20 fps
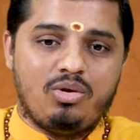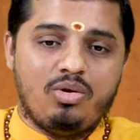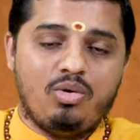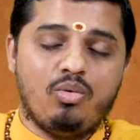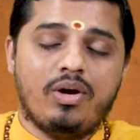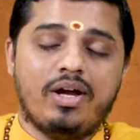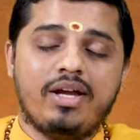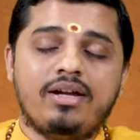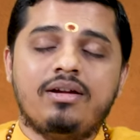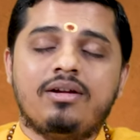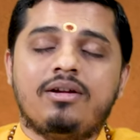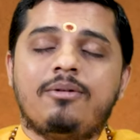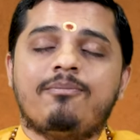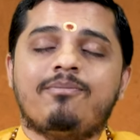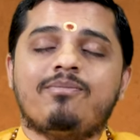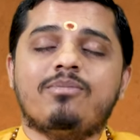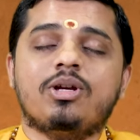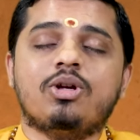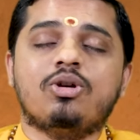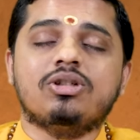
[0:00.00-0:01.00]
Why?
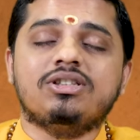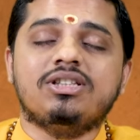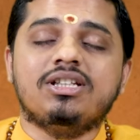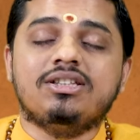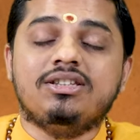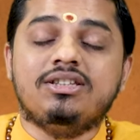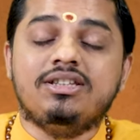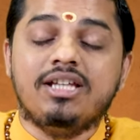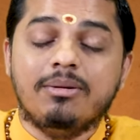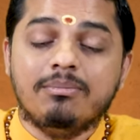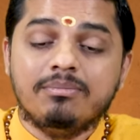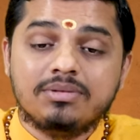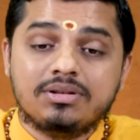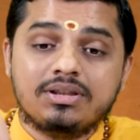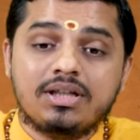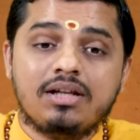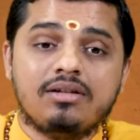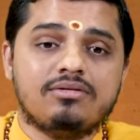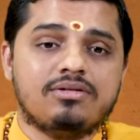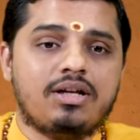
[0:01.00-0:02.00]
Because they
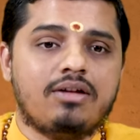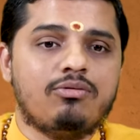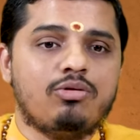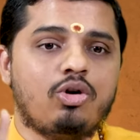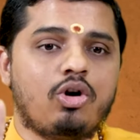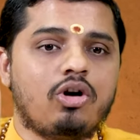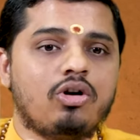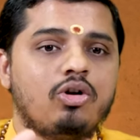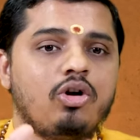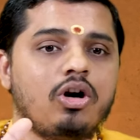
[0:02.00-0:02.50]
themselves have not